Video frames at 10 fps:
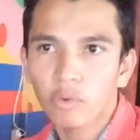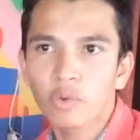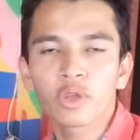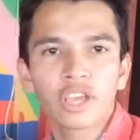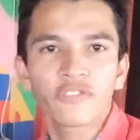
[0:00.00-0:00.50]

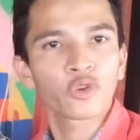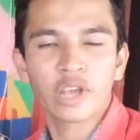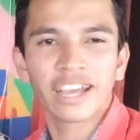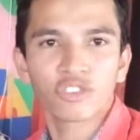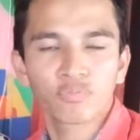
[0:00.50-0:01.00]
if you
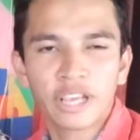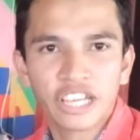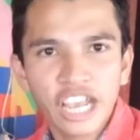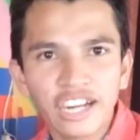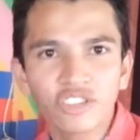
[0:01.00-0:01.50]
can't speak
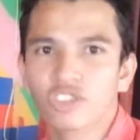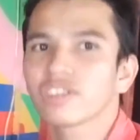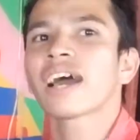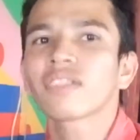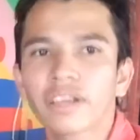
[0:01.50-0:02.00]
English,
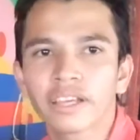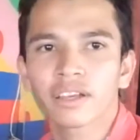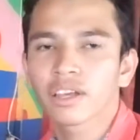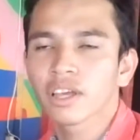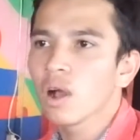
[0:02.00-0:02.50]
it's nothing.
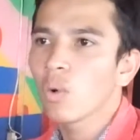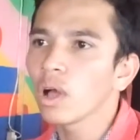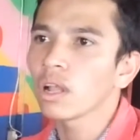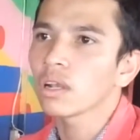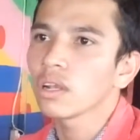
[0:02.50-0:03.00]

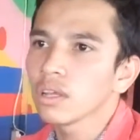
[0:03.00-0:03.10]
Well,